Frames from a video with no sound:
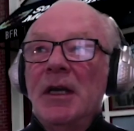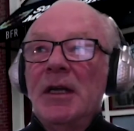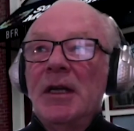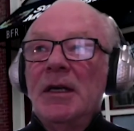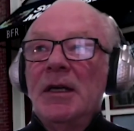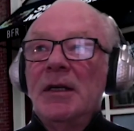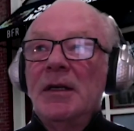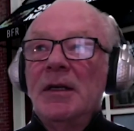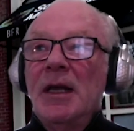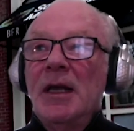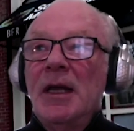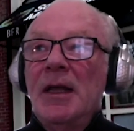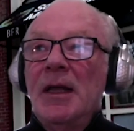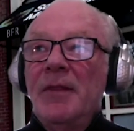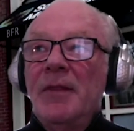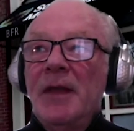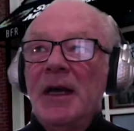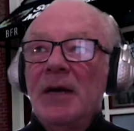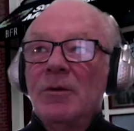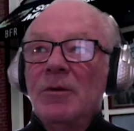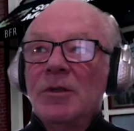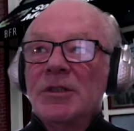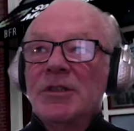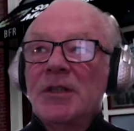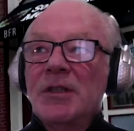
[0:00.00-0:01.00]
and and
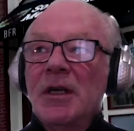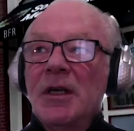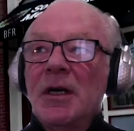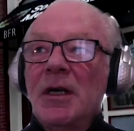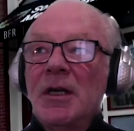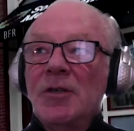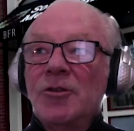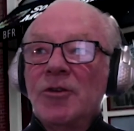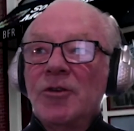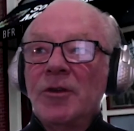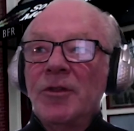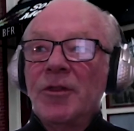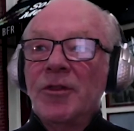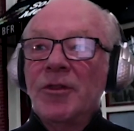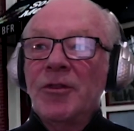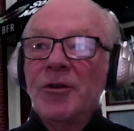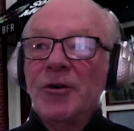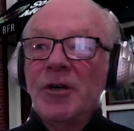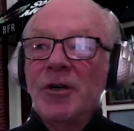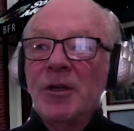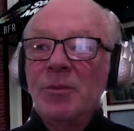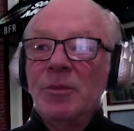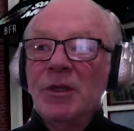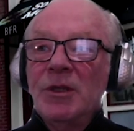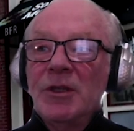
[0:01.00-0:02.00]
that was the
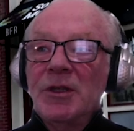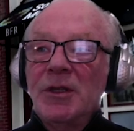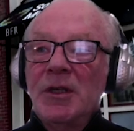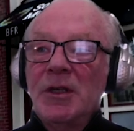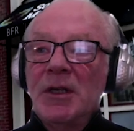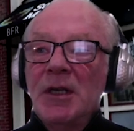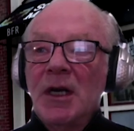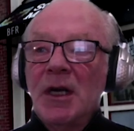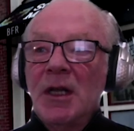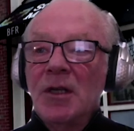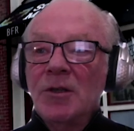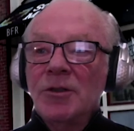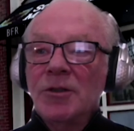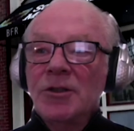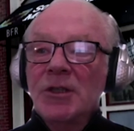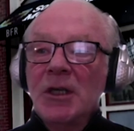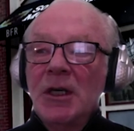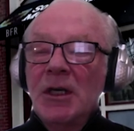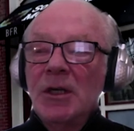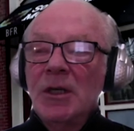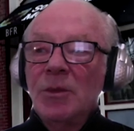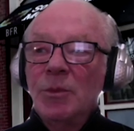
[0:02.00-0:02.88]
130 million dollars.